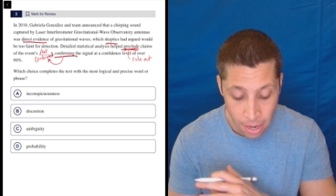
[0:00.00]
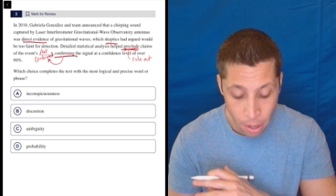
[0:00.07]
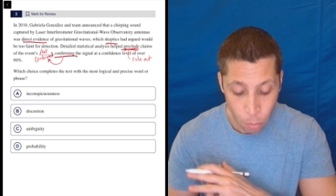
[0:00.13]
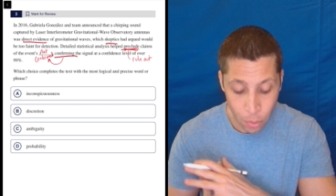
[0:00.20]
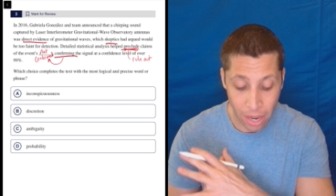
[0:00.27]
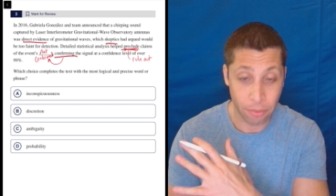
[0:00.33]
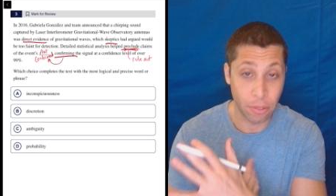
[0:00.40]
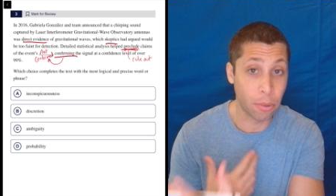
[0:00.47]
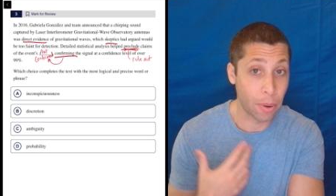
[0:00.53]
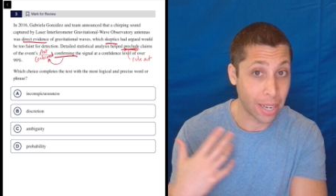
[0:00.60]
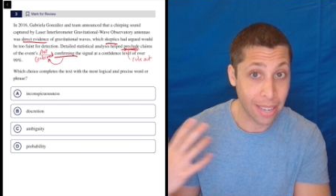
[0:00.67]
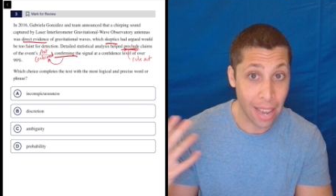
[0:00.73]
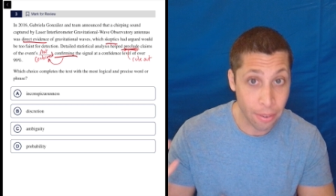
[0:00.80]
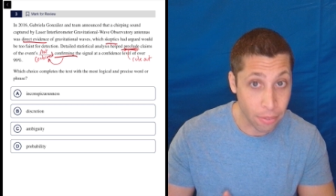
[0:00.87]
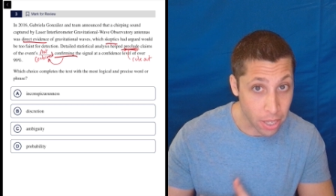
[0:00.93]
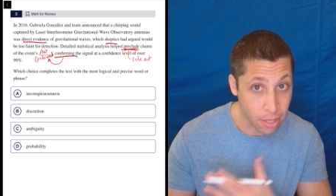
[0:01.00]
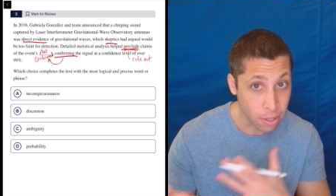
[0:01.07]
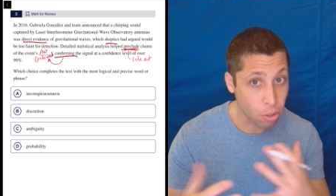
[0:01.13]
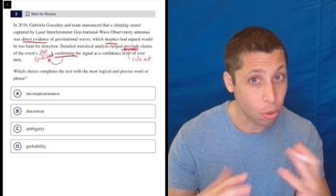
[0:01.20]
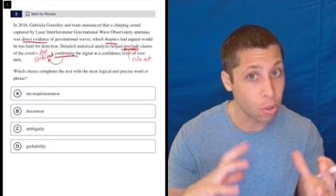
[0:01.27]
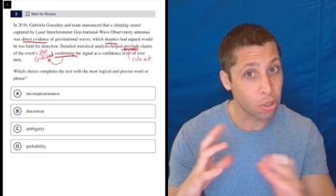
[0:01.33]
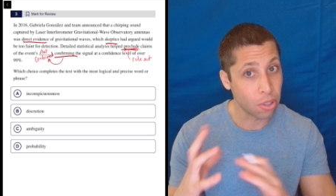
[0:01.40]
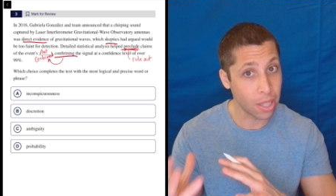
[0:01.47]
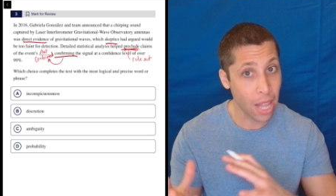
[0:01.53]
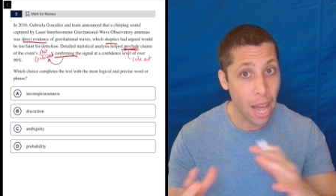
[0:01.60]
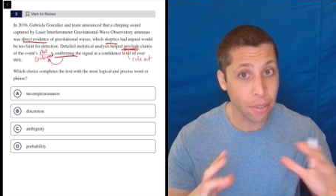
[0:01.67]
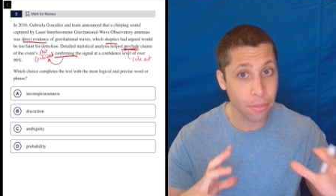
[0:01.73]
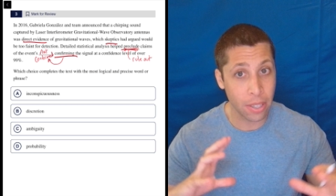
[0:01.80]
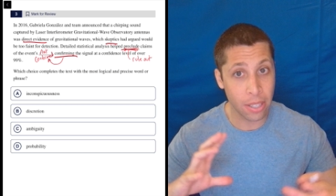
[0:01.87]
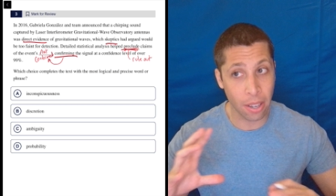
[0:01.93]
We have direct evidence. So there's a lot
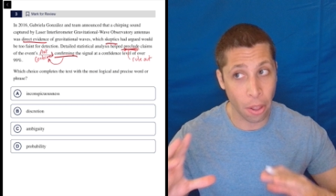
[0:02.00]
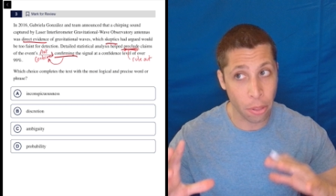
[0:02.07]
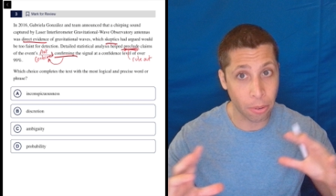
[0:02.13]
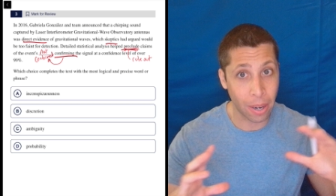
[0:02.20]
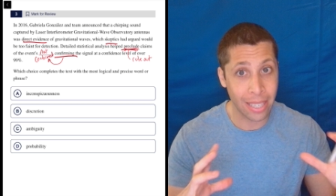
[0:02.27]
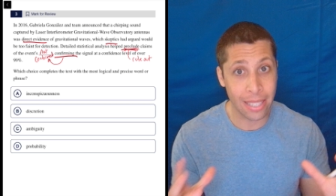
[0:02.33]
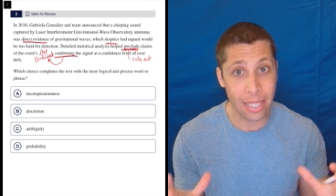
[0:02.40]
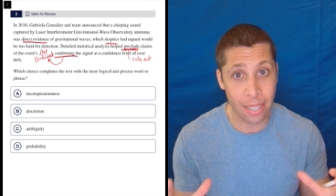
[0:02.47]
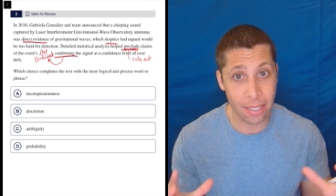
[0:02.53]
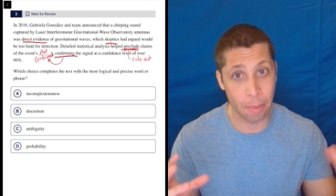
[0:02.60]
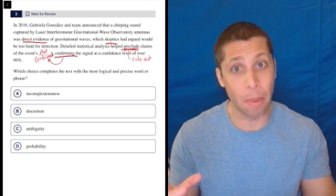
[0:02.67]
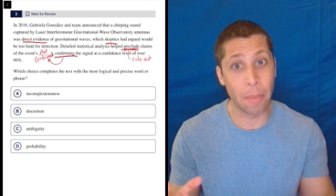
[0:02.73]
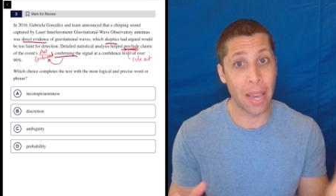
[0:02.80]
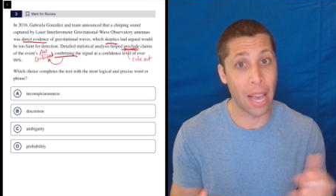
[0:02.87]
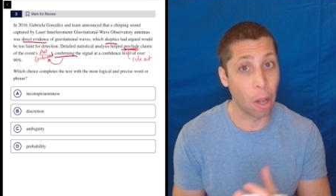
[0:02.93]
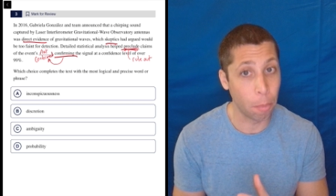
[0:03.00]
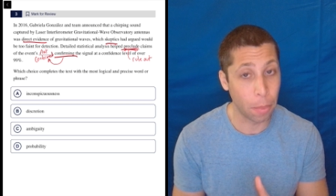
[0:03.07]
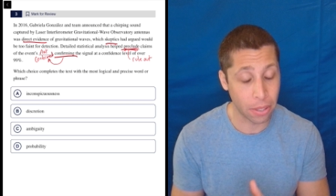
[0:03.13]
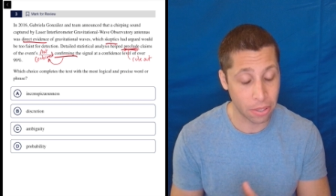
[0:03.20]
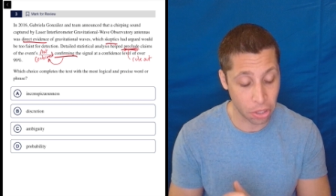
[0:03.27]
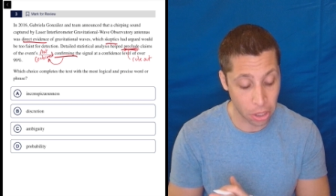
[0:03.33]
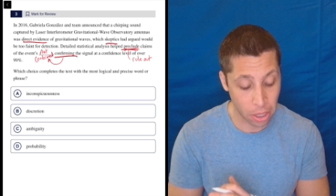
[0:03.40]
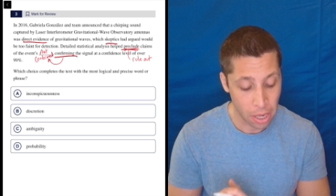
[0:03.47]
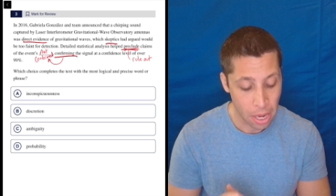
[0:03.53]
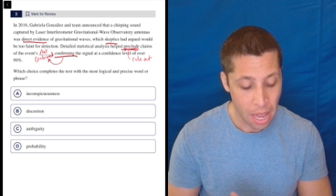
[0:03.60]
of these other ideas that maybe help us here.